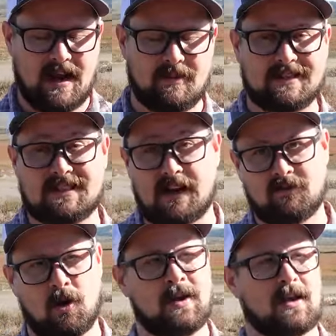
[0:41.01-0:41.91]
instead of
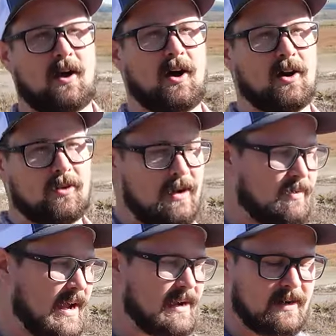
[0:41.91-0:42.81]
going all the way
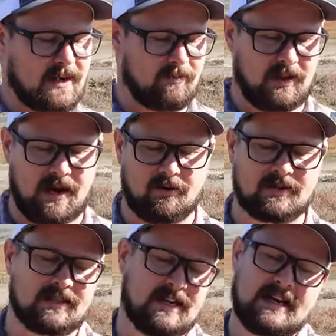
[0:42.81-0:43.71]
back a couple
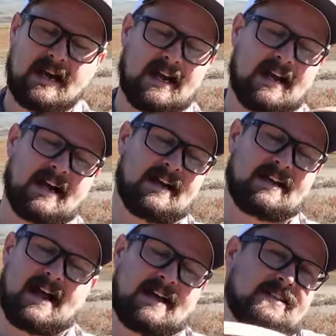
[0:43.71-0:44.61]
hours,
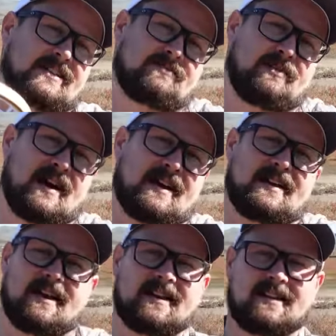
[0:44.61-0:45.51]
I just
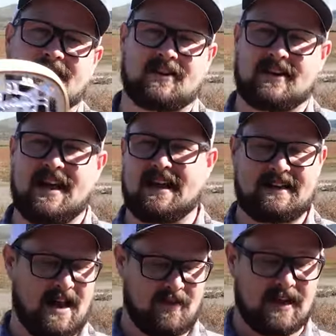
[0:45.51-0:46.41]
buy another net.
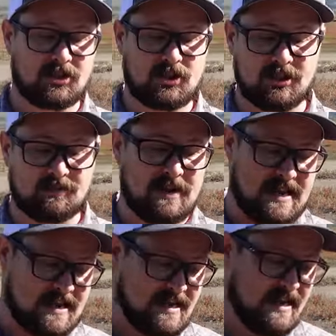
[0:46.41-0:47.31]
Now that's just
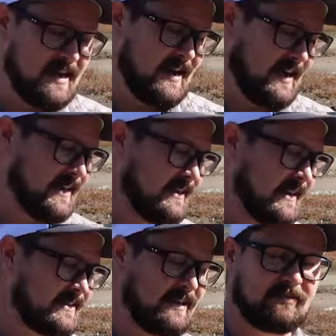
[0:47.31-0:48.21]
me.
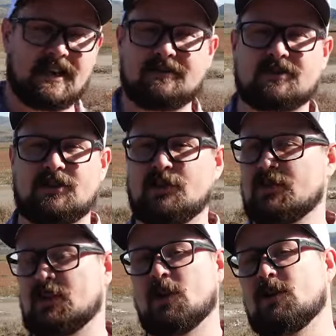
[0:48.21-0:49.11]
And sometimes too,
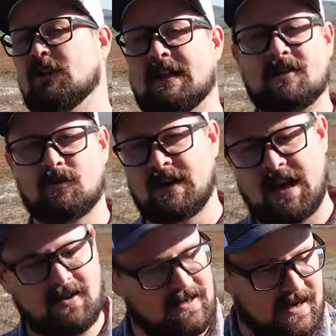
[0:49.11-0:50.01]
you know, you lend one
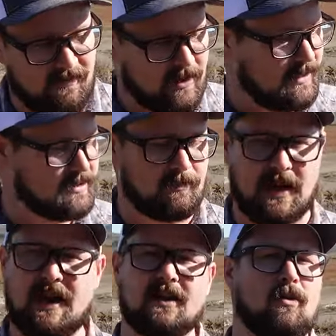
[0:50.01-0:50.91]
out and it never comes
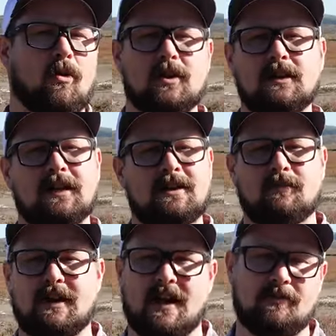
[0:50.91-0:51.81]
back, or you lend
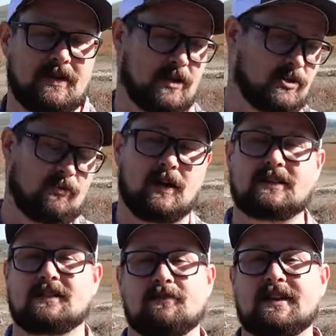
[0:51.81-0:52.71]
one out because you
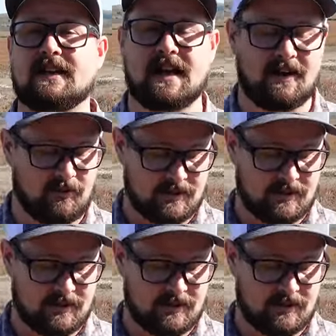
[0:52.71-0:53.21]
want somebody to have